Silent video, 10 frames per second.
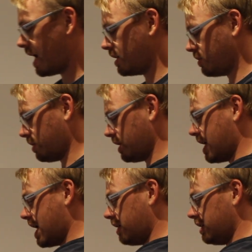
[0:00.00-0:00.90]
guess what it
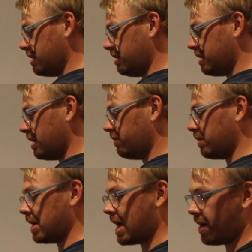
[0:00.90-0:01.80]
are. You can see
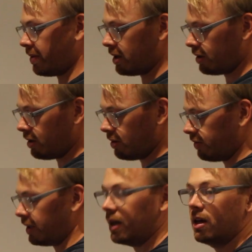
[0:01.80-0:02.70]
from the artwork,
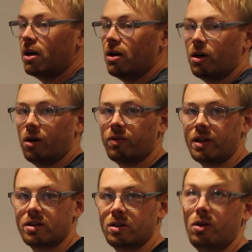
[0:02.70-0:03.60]
hopefully
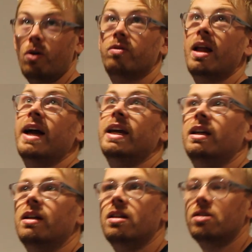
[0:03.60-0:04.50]
there's enough lighting
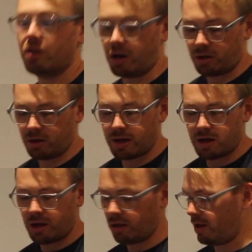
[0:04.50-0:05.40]
and there's not
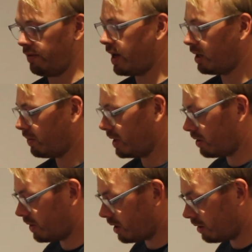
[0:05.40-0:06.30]
a lot of echoing
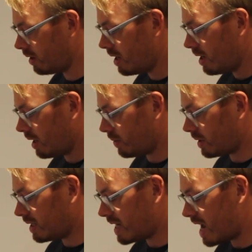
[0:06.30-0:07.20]
going on. That was
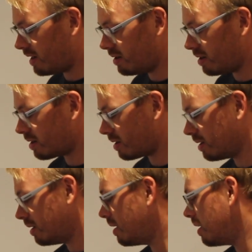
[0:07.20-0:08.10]
a Tenants.